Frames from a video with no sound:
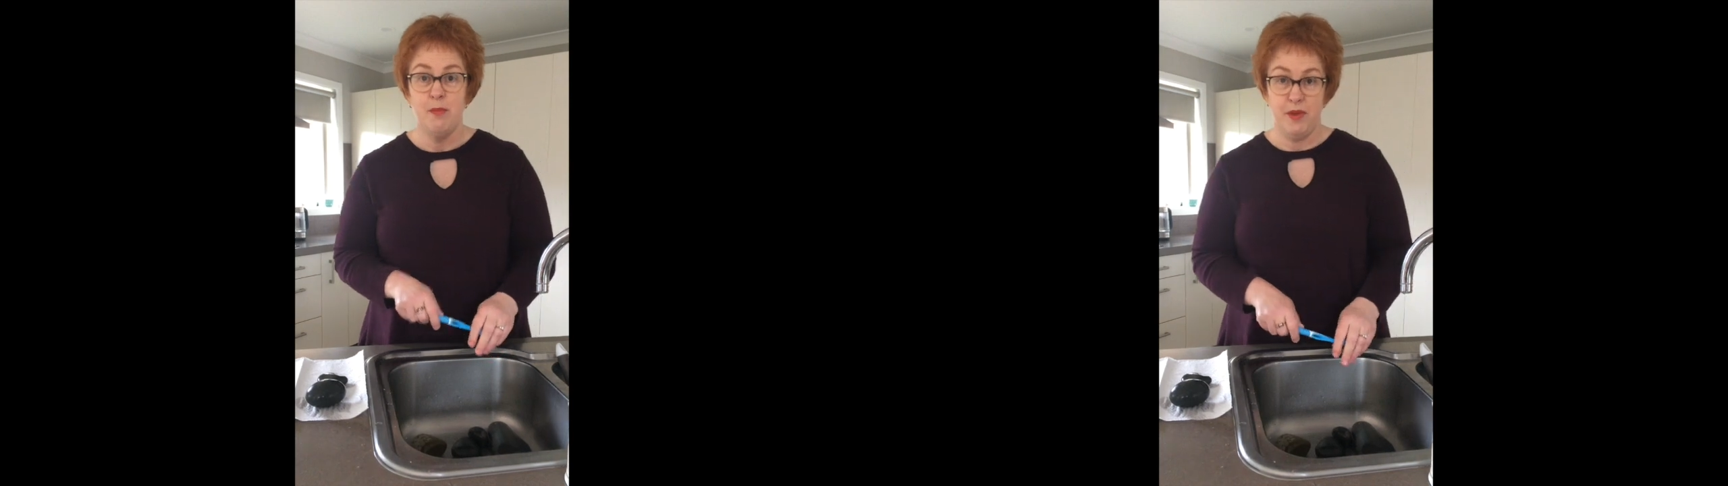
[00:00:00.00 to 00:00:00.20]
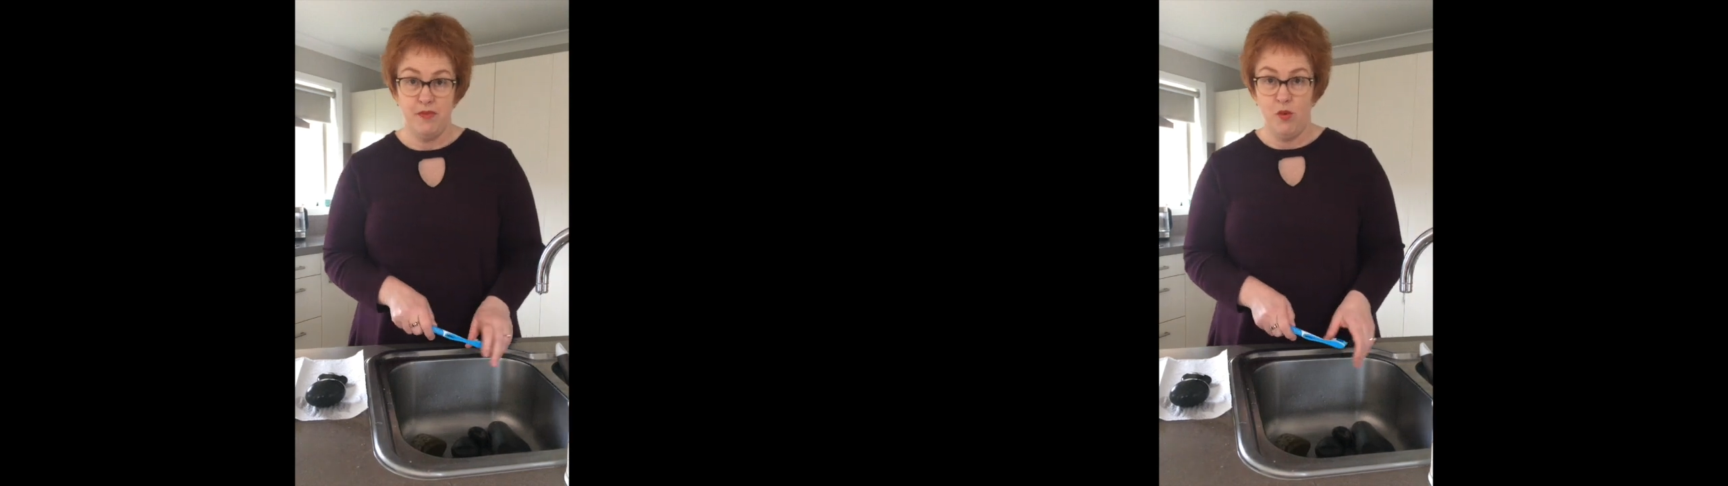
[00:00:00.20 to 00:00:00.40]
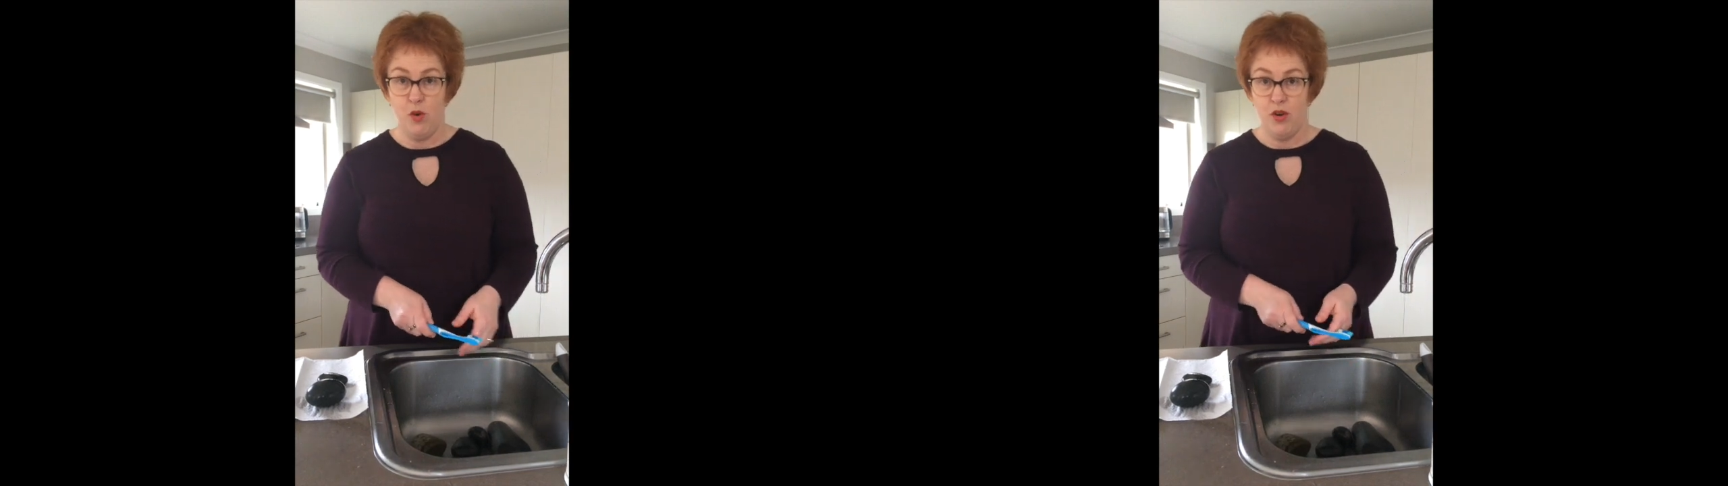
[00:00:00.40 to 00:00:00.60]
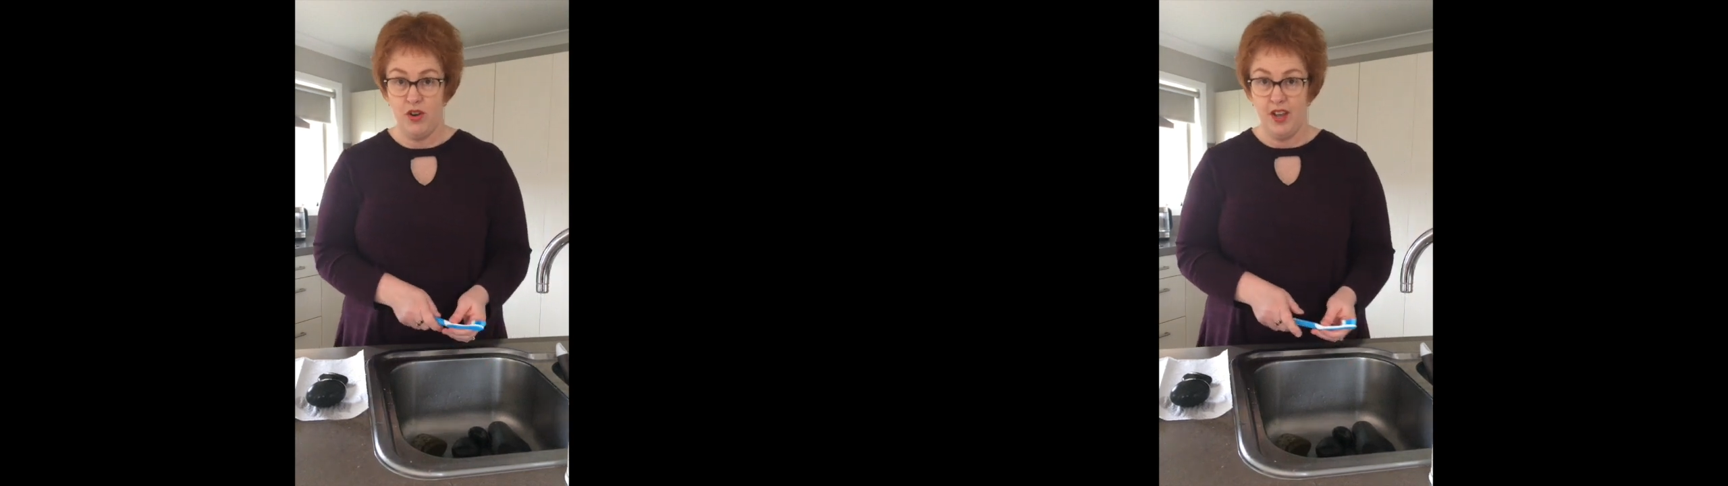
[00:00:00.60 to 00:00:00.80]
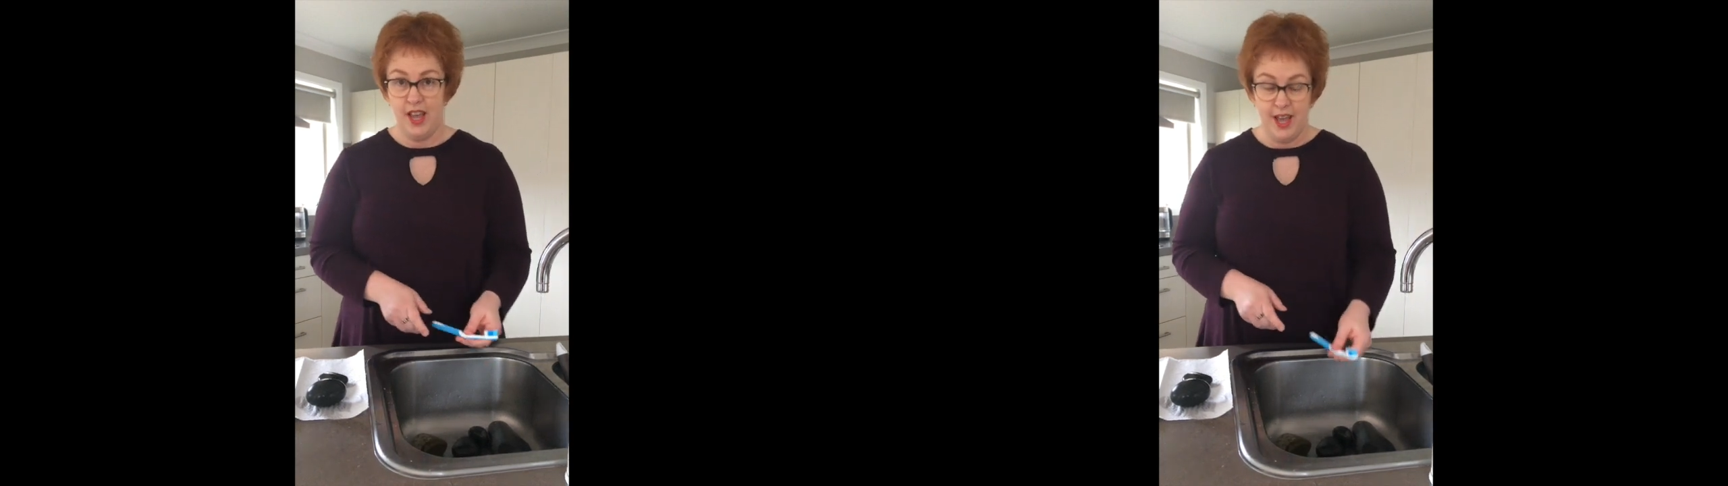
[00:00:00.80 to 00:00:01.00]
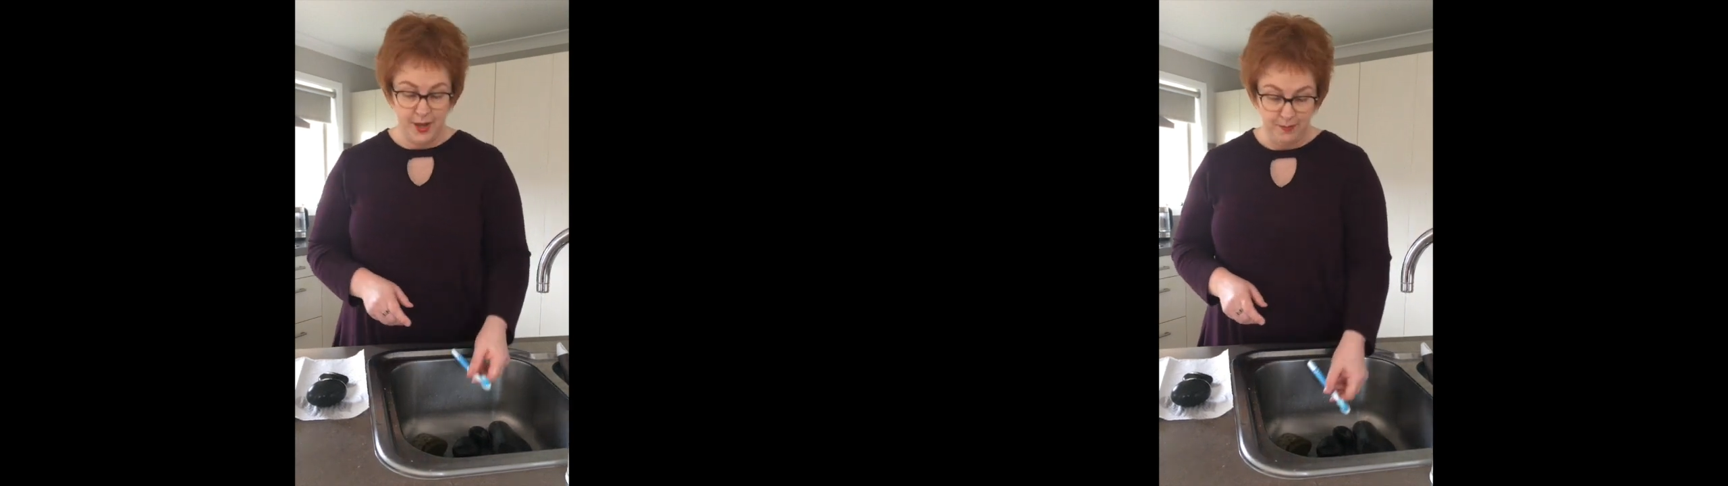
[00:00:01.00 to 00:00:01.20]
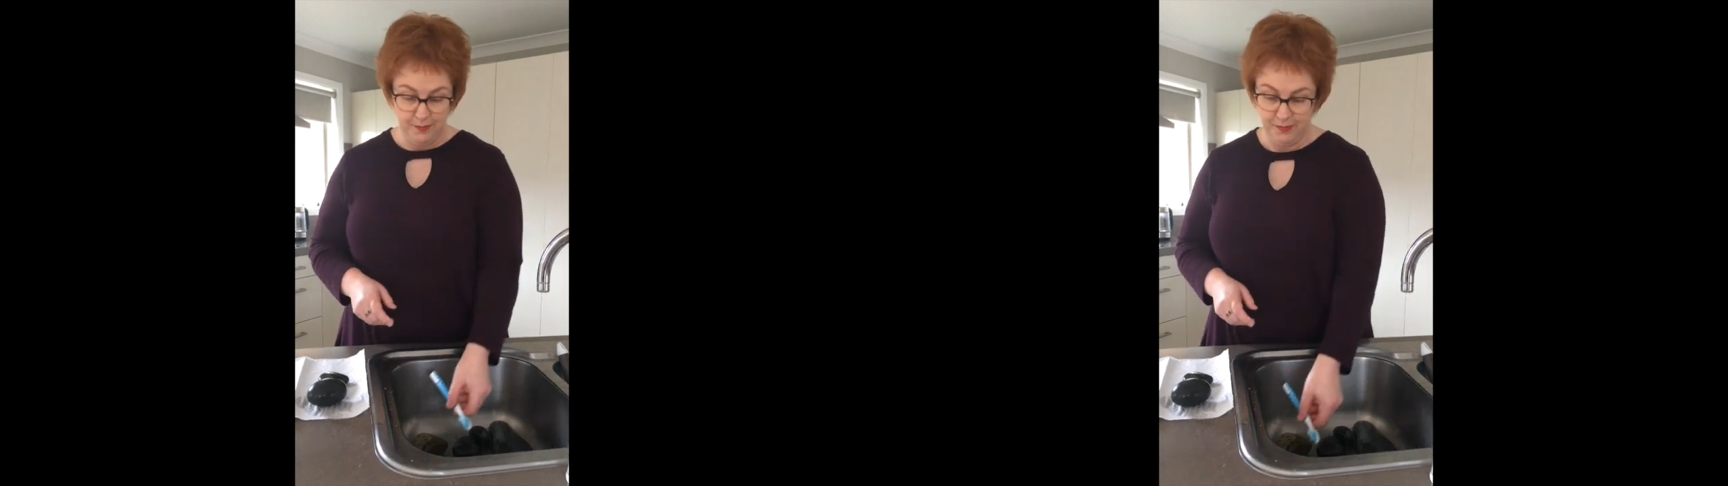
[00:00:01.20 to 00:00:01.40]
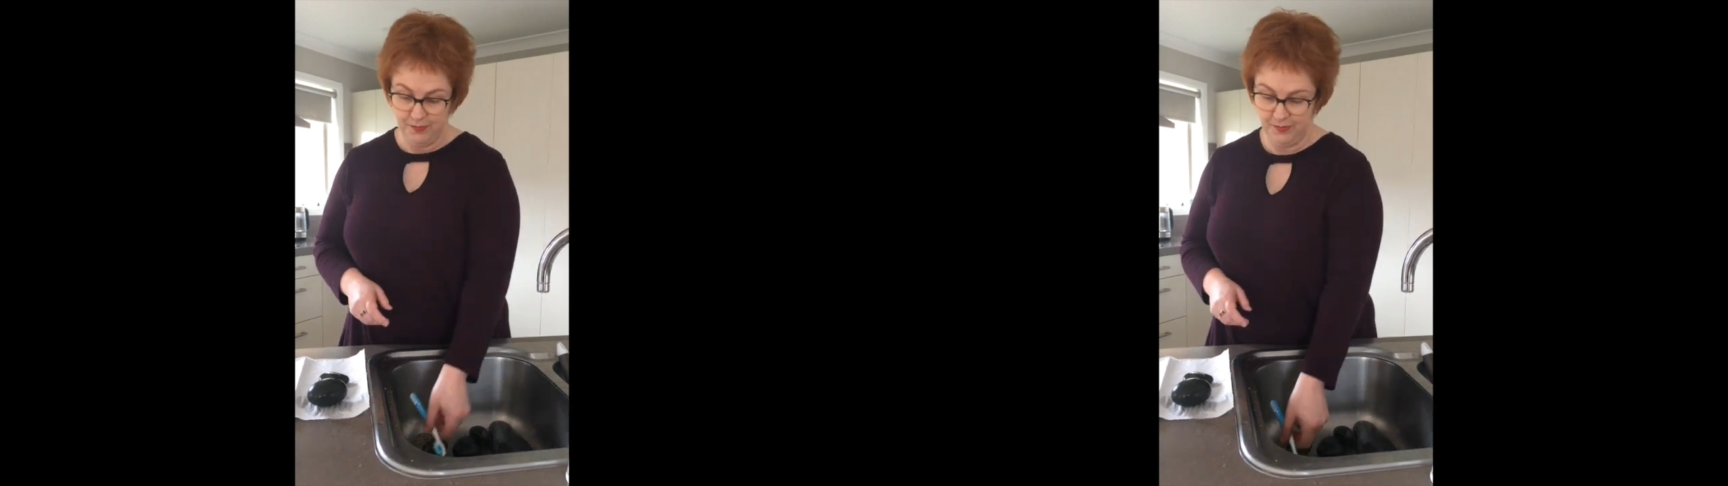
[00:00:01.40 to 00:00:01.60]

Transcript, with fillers: before um,